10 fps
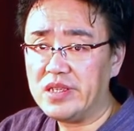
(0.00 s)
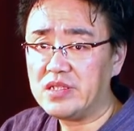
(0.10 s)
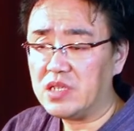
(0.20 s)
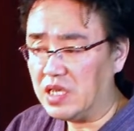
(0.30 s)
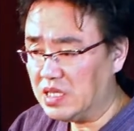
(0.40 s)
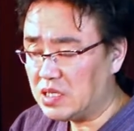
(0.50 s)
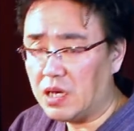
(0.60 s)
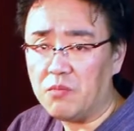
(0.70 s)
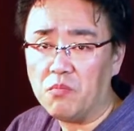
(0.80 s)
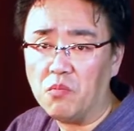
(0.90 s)
This is
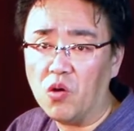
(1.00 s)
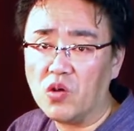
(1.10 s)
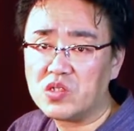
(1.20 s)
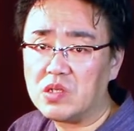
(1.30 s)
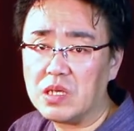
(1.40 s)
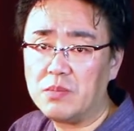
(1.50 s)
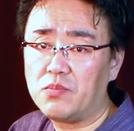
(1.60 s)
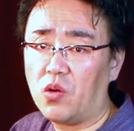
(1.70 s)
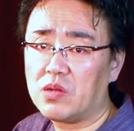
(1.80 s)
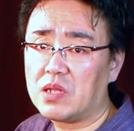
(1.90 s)
a most
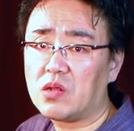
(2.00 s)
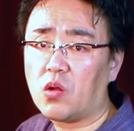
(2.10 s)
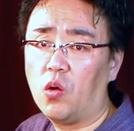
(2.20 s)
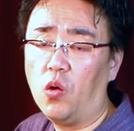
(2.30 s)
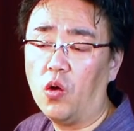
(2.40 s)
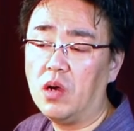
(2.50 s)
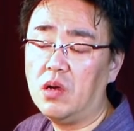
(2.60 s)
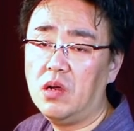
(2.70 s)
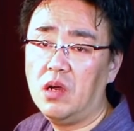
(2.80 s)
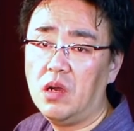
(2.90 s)
important core
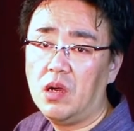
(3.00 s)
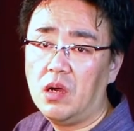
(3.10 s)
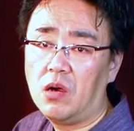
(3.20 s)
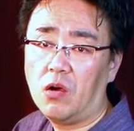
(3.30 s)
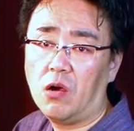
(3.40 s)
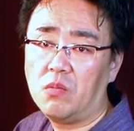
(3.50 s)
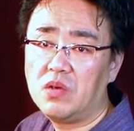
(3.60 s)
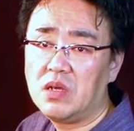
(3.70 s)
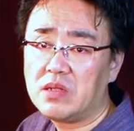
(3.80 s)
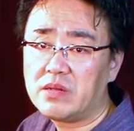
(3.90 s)
of
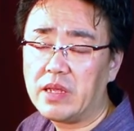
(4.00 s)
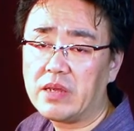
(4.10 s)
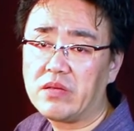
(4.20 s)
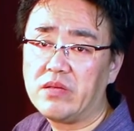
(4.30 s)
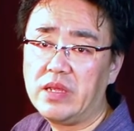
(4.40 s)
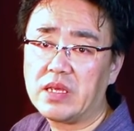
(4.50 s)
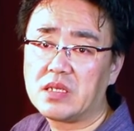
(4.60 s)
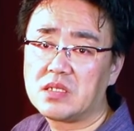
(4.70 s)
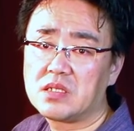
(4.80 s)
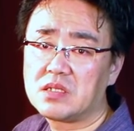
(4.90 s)

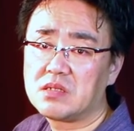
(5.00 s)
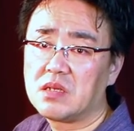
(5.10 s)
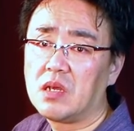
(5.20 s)
techniques.